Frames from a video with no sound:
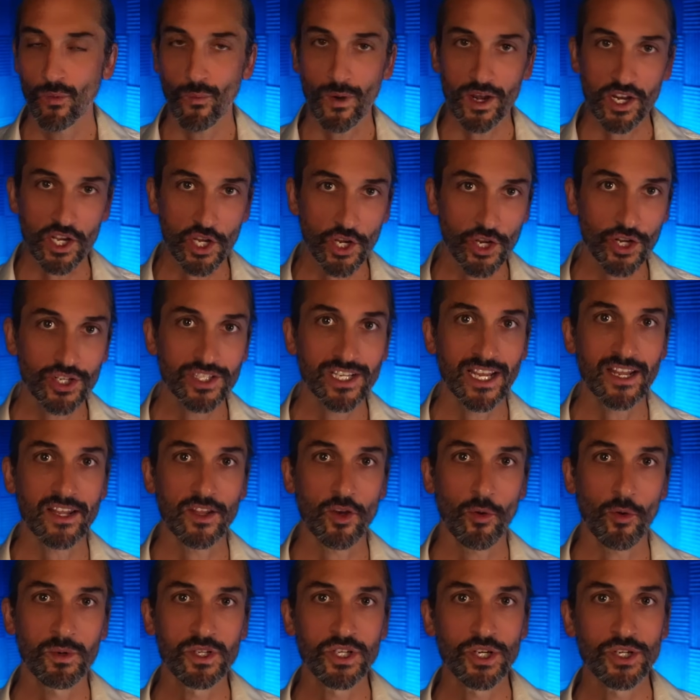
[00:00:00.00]
when you could take the
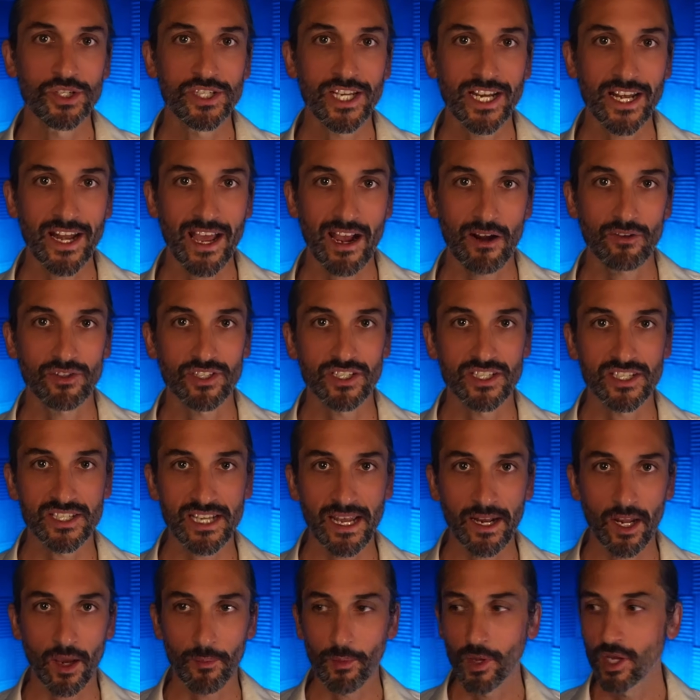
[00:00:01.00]
opportunity now to
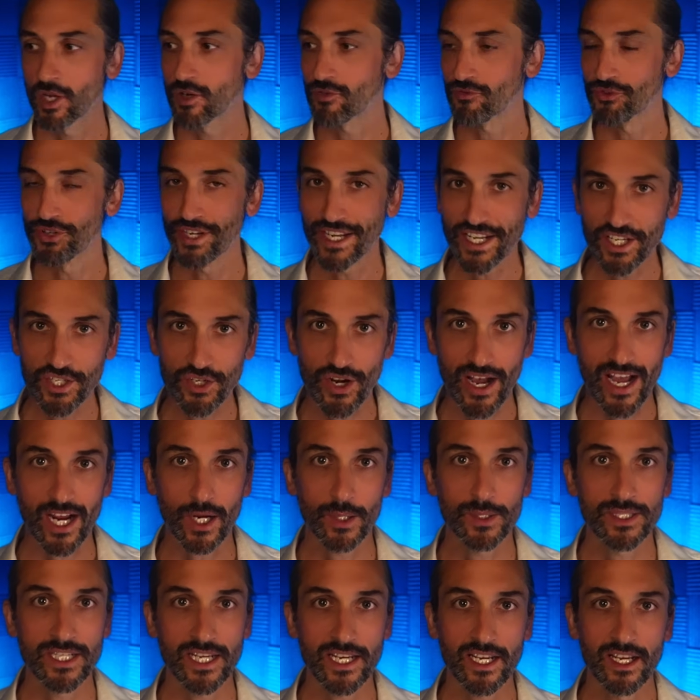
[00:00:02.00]
sell up, release your
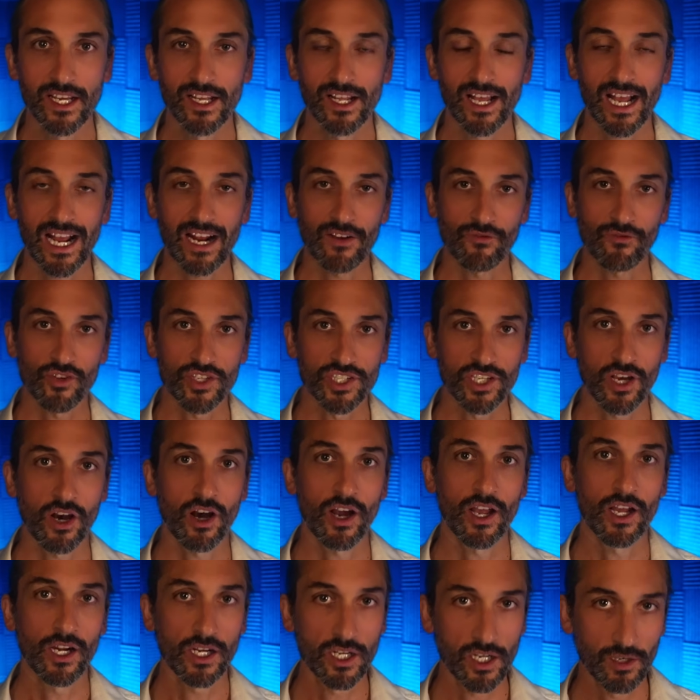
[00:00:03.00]
equity, and
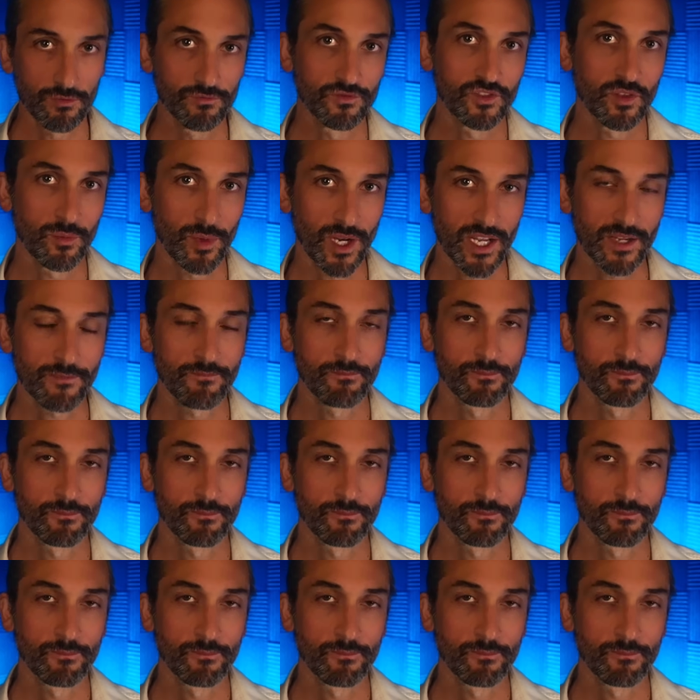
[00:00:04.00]
retire comfortably?